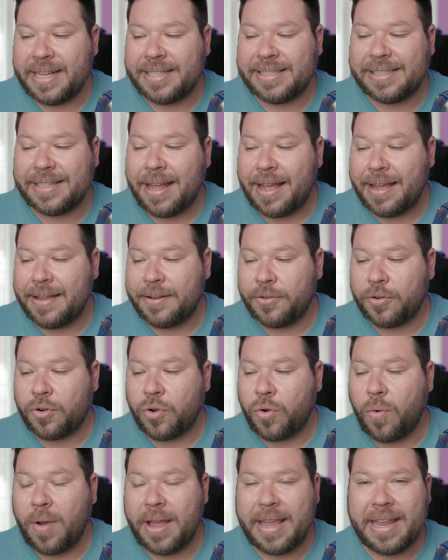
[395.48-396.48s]
it's not
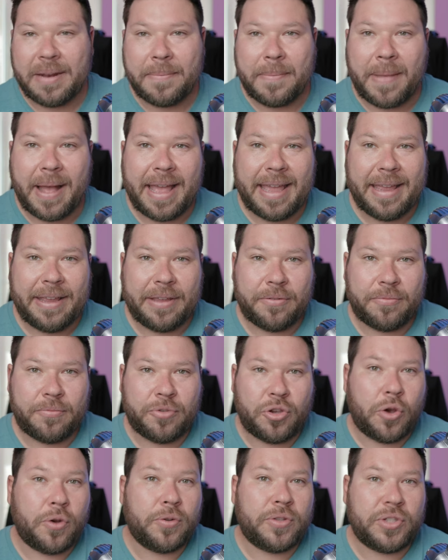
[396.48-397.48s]
quite my
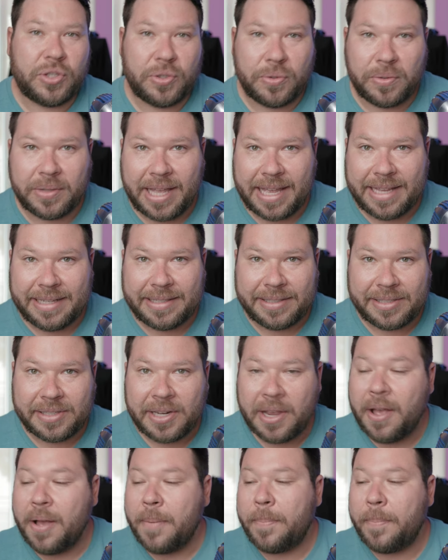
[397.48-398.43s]
go-to lens,